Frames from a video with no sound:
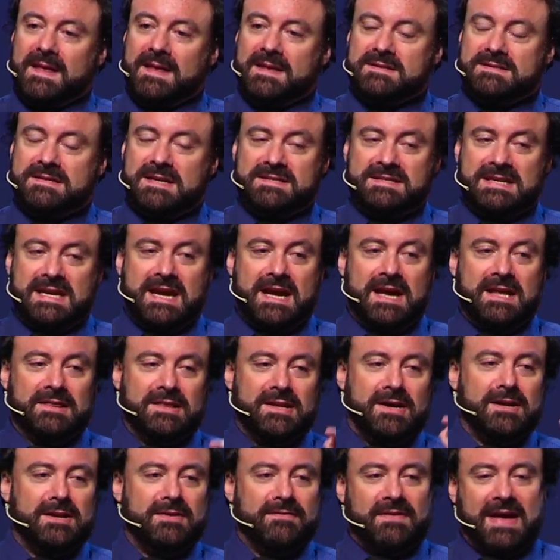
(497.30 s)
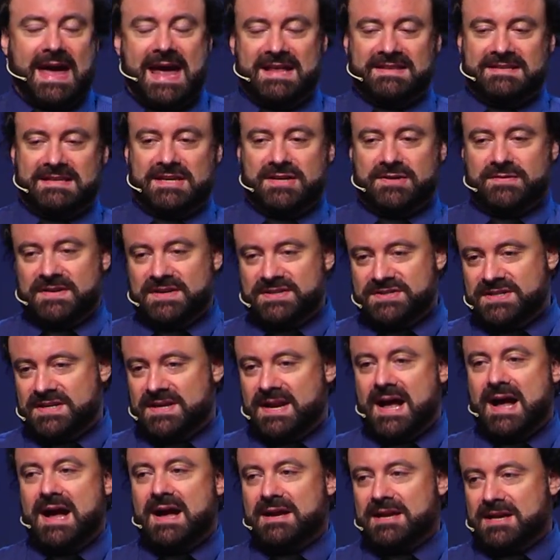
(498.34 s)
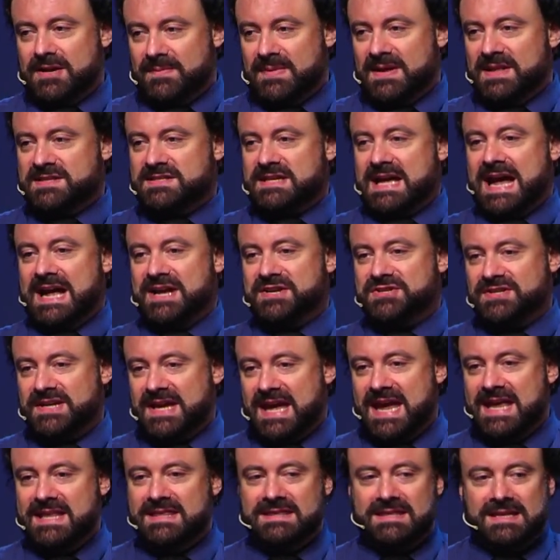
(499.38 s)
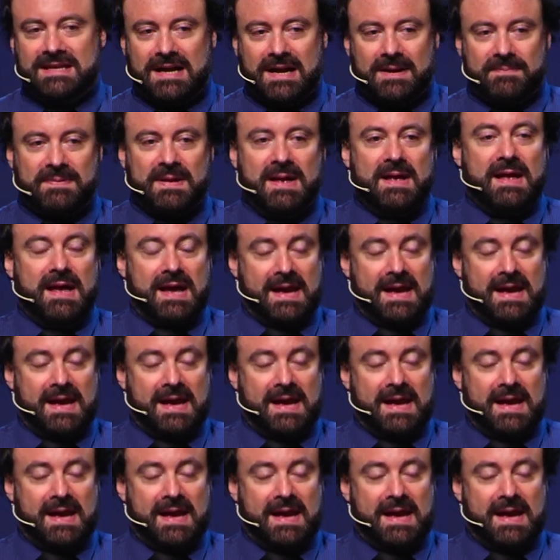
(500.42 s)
So you see, a lot of anti-Christian arguments actually end up,